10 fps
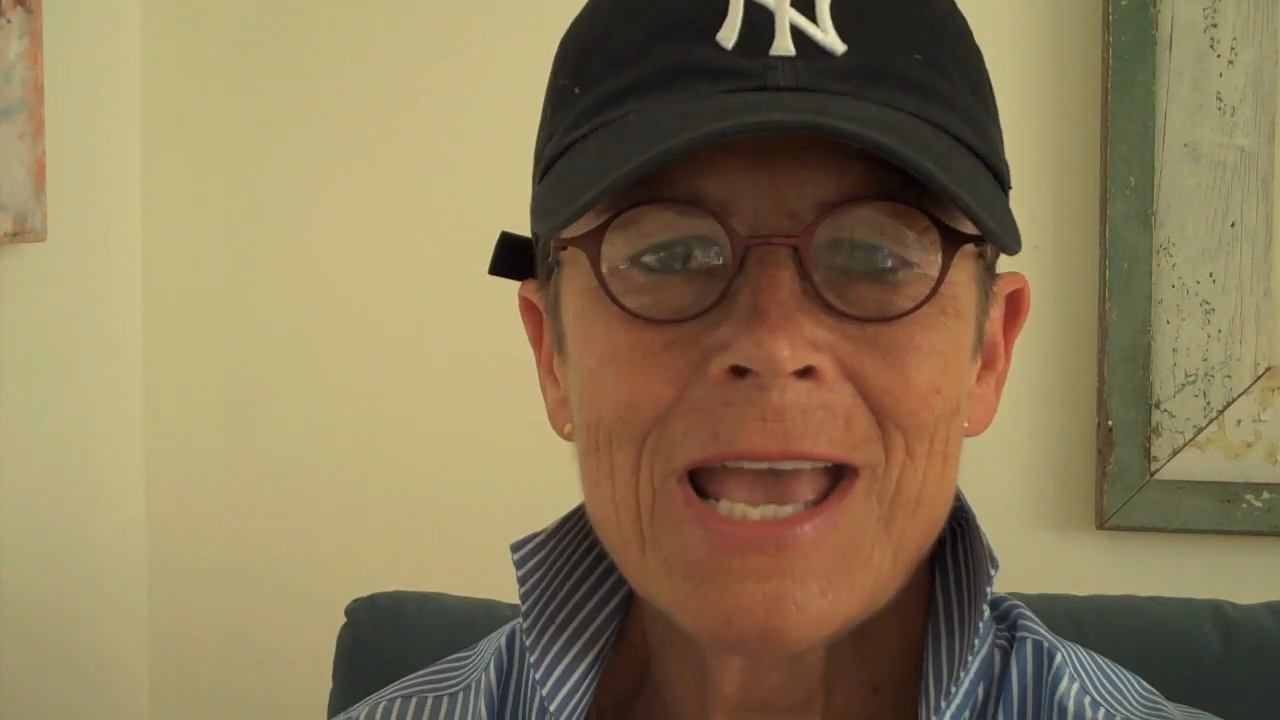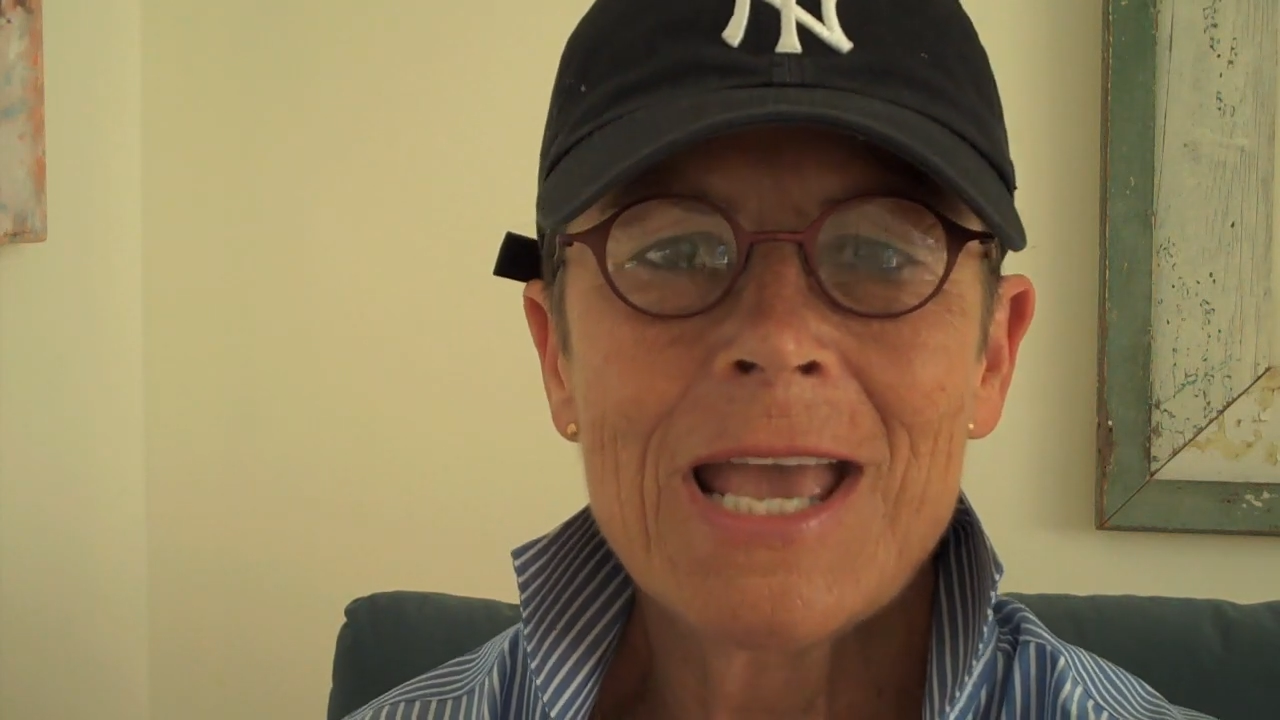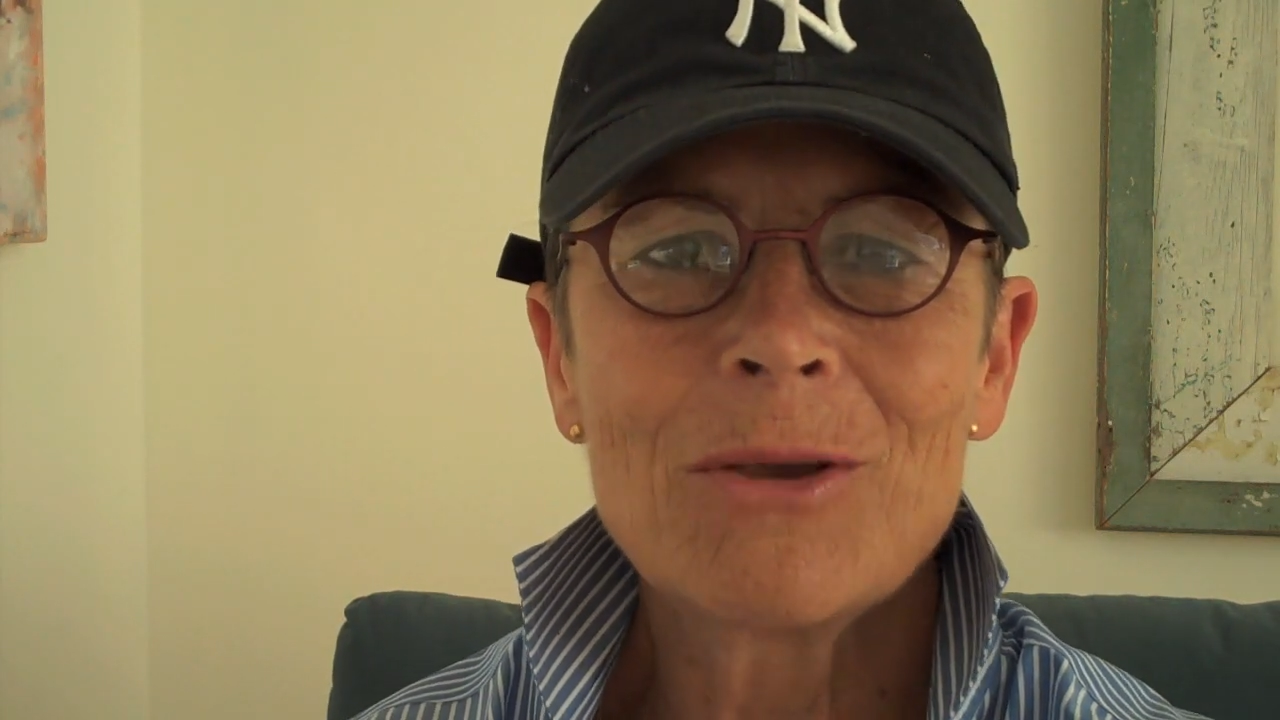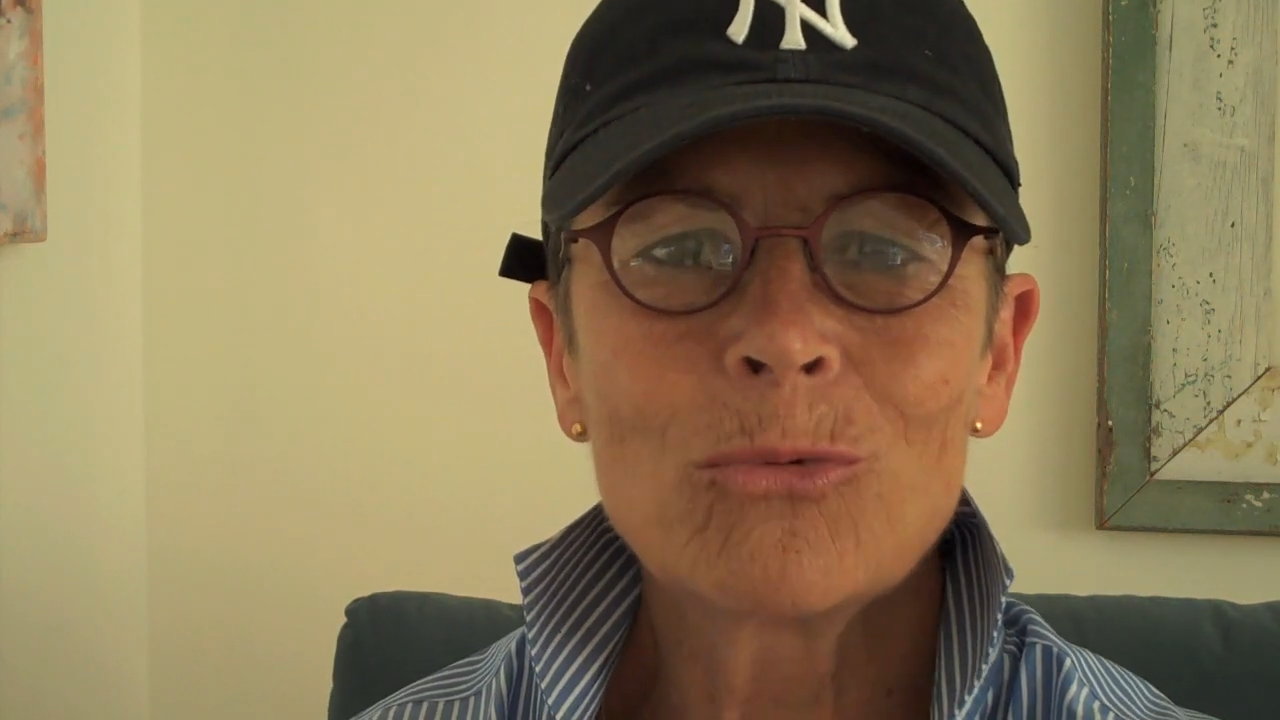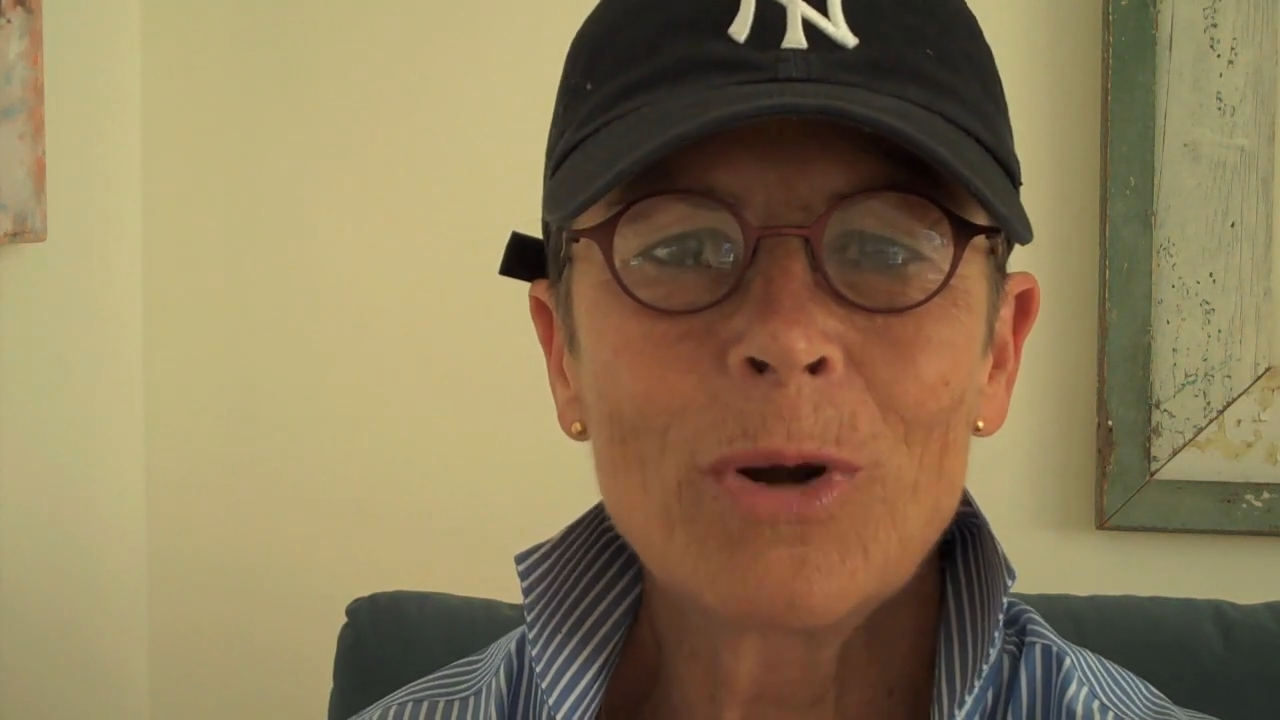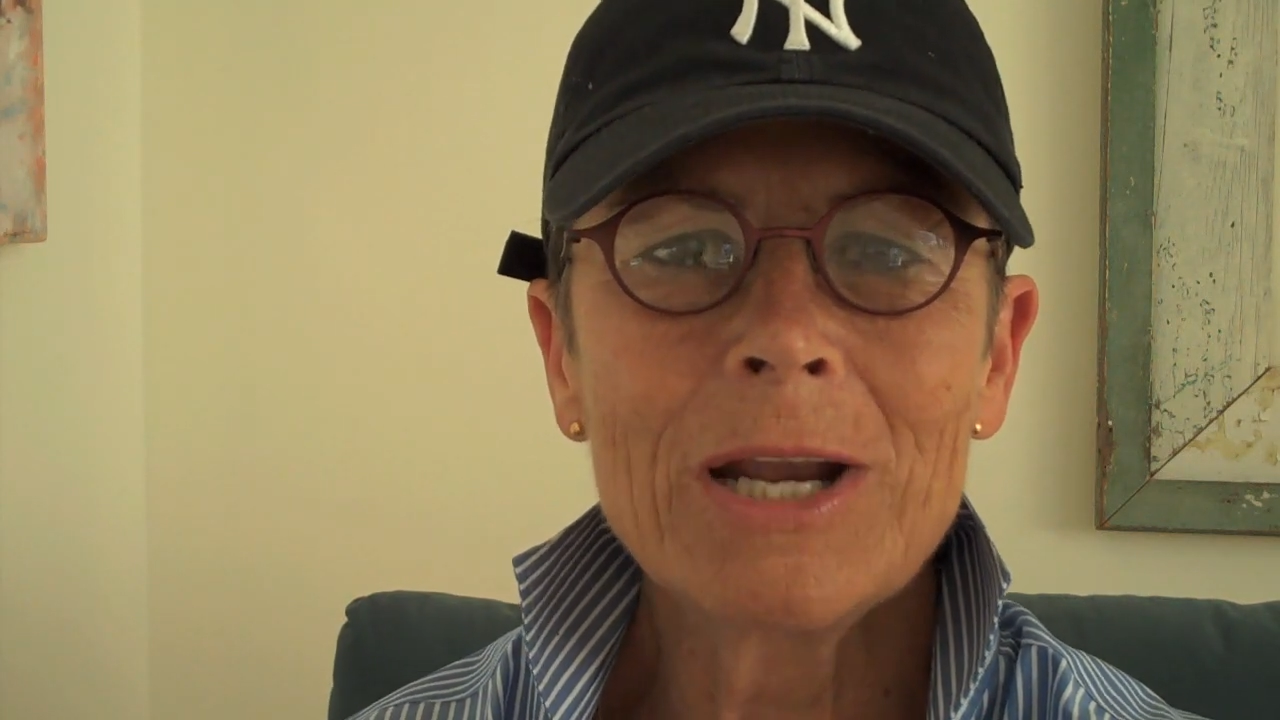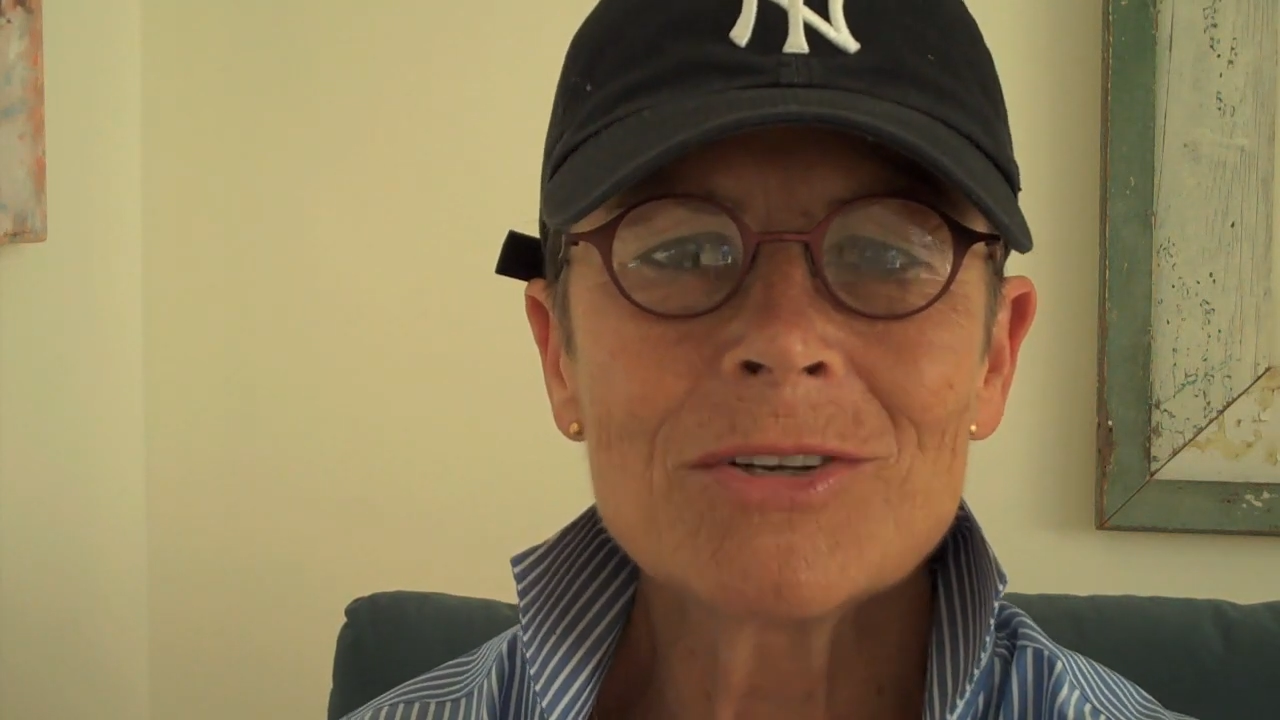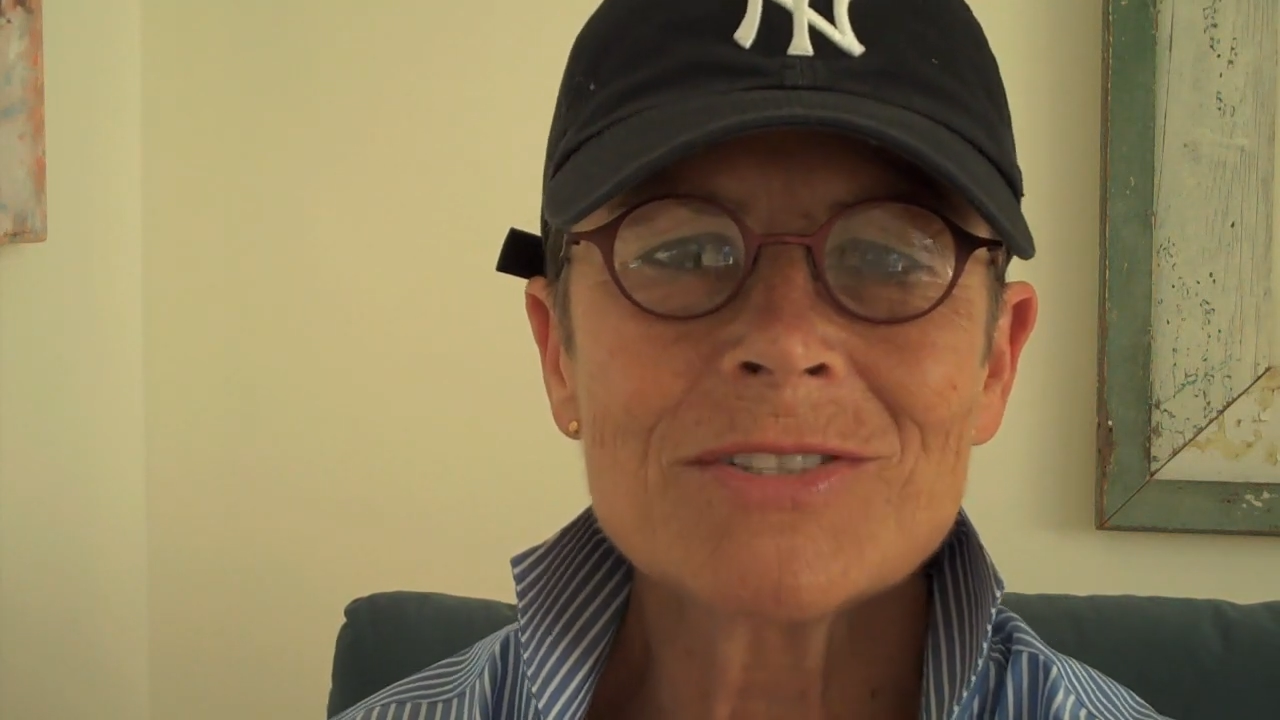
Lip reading: A rare